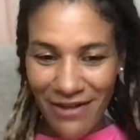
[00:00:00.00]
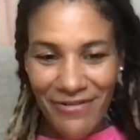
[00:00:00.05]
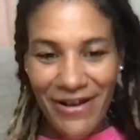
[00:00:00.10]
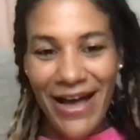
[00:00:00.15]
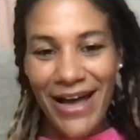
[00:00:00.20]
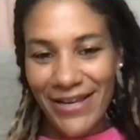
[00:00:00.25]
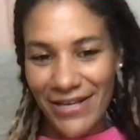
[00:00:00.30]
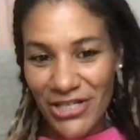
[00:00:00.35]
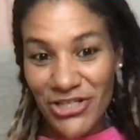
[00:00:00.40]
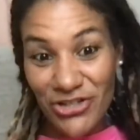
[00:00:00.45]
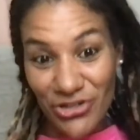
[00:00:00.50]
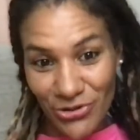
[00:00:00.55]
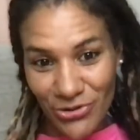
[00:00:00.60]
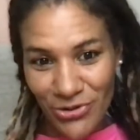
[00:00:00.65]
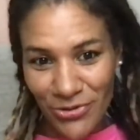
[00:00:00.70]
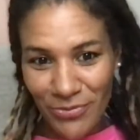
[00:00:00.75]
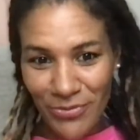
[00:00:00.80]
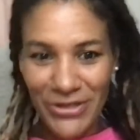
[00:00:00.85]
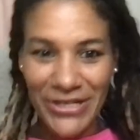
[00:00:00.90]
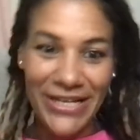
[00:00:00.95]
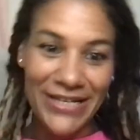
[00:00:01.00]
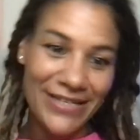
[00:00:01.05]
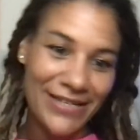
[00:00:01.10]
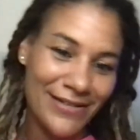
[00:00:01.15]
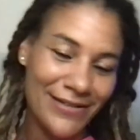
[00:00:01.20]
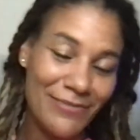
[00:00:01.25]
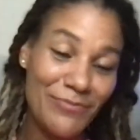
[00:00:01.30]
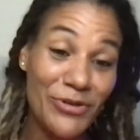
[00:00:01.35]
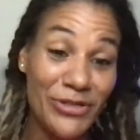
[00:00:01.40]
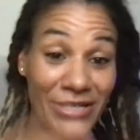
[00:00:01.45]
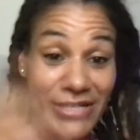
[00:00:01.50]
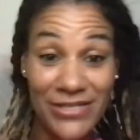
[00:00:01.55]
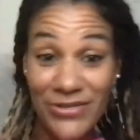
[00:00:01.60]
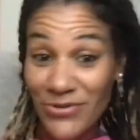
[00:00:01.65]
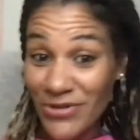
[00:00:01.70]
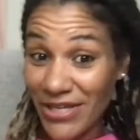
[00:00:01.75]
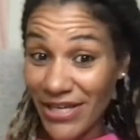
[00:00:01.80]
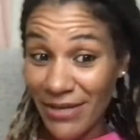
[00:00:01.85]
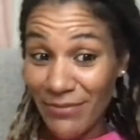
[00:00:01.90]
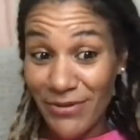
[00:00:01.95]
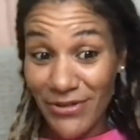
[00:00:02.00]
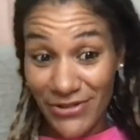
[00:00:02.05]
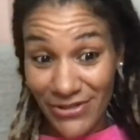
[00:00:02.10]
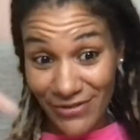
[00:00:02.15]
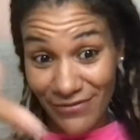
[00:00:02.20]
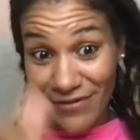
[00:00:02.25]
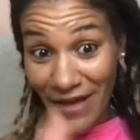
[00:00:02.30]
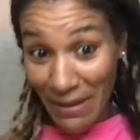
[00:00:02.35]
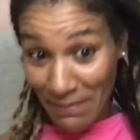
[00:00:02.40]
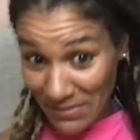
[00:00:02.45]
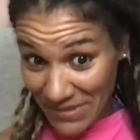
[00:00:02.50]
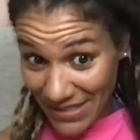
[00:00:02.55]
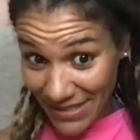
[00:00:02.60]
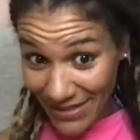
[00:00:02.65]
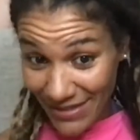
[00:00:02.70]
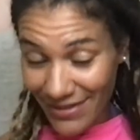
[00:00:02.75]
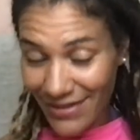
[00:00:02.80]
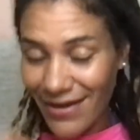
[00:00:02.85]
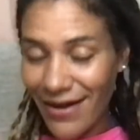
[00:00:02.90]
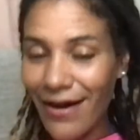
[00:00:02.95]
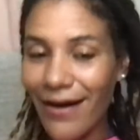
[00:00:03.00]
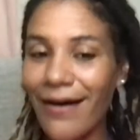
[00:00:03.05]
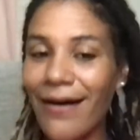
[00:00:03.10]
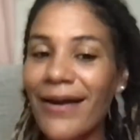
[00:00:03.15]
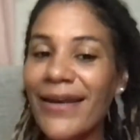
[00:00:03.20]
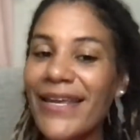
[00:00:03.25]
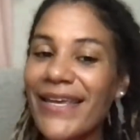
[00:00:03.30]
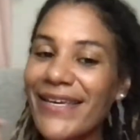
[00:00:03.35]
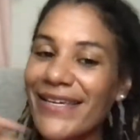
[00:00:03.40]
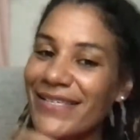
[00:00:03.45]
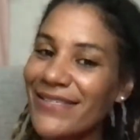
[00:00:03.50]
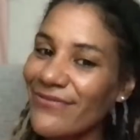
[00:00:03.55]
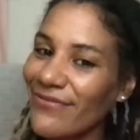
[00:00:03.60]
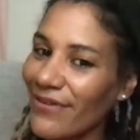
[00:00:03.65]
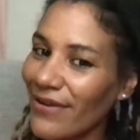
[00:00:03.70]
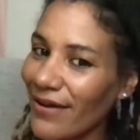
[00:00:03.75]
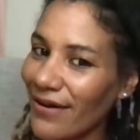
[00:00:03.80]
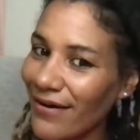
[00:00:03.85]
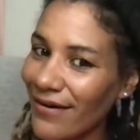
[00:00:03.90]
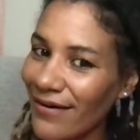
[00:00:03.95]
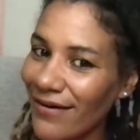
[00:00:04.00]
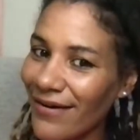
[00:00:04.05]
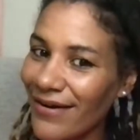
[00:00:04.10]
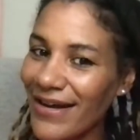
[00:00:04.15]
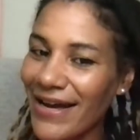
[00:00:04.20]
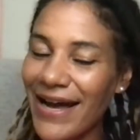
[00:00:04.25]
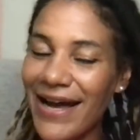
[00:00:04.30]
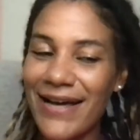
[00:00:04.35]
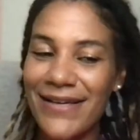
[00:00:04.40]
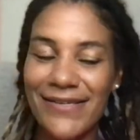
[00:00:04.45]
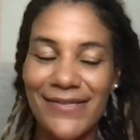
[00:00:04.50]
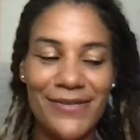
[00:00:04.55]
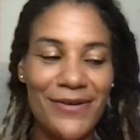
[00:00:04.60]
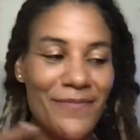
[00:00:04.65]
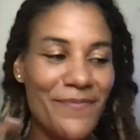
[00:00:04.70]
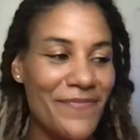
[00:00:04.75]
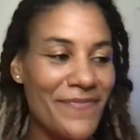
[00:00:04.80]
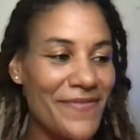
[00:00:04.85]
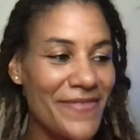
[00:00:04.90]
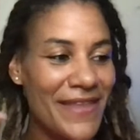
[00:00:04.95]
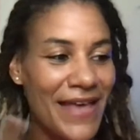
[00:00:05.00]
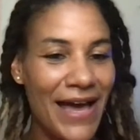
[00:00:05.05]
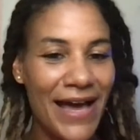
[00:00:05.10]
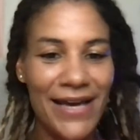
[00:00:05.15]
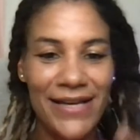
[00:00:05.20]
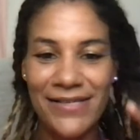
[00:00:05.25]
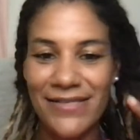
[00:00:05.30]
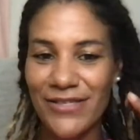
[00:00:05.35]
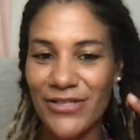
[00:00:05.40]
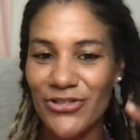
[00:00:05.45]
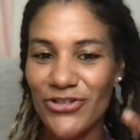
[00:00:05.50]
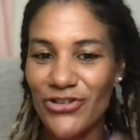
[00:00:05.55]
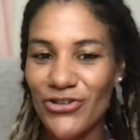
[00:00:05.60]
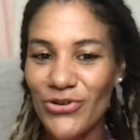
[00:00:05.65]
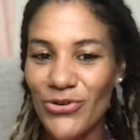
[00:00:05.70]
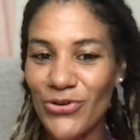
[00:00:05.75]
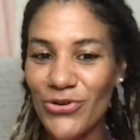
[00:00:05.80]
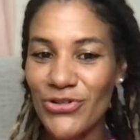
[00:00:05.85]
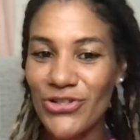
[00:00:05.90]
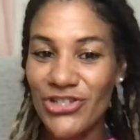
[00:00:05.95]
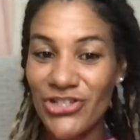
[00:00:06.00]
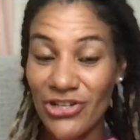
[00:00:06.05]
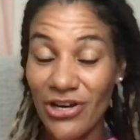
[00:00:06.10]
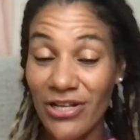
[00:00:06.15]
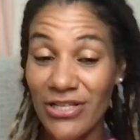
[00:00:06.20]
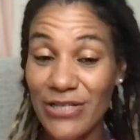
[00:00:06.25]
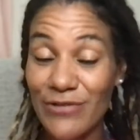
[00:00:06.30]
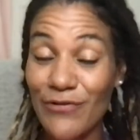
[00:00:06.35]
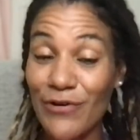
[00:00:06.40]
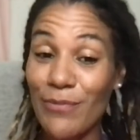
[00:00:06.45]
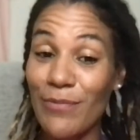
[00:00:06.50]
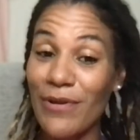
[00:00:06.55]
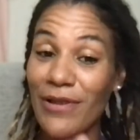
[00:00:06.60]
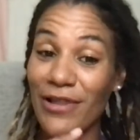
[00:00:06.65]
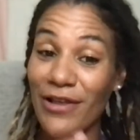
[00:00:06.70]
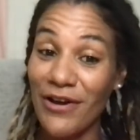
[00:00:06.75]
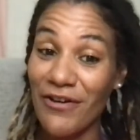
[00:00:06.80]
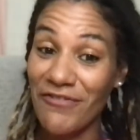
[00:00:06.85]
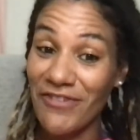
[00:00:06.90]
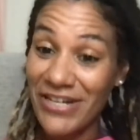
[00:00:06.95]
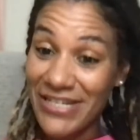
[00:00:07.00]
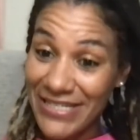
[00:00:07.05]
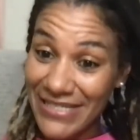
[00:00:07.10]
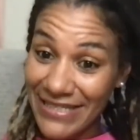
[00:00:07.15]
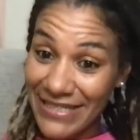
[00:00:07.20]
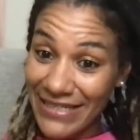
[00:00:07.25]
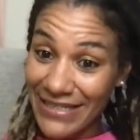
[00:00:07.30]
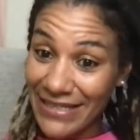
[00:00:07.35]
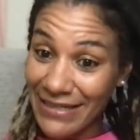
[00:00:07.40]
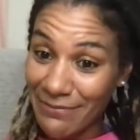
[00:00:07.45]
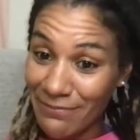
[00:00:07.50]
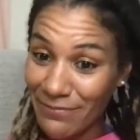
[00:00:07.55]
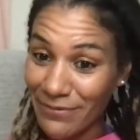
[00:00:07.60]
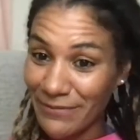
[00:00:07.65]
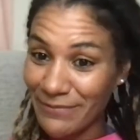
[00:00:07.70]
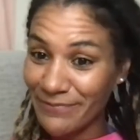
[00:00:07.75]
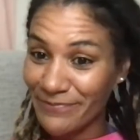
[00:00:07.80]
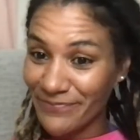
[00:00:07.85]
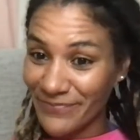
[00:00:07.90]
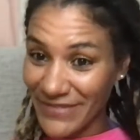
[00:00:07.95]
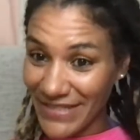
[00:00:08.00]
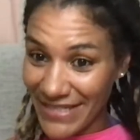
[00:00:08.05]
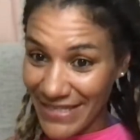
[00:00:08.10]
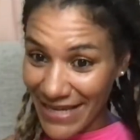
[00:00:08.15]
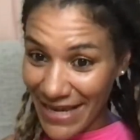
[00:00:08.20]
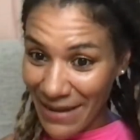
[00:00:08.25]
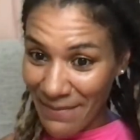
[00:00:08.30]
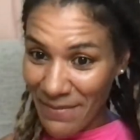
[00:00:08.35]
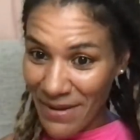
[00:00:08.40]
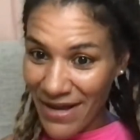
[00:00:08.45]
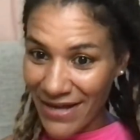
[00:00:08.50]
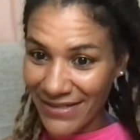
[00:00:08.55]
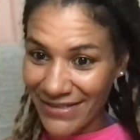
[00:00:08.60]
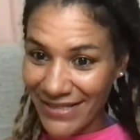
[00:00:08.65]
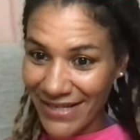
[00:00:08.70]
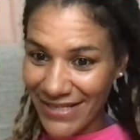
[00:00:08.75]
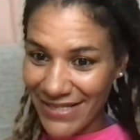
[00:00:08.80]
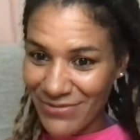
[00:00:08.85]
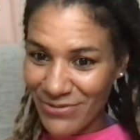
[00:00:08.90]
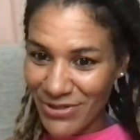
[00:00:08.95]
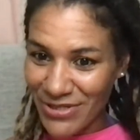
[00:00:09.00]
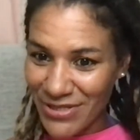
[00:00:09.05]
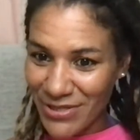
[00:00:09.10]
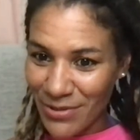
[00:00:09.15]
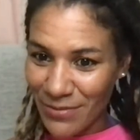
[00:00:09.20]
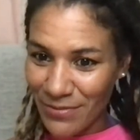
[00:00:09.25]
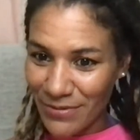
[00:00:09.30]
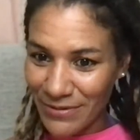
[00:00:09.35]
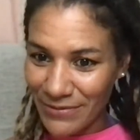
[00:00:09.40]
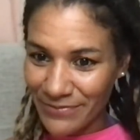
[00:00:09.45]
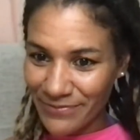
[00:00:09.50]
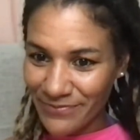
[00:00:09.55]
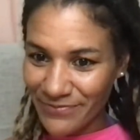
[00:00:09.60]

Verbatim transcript: have had a drone, but I didn't. But that's okay because Fapsi on his vlog has some nice drone shots from Lover's Leap. Yeah, man, that's what's up.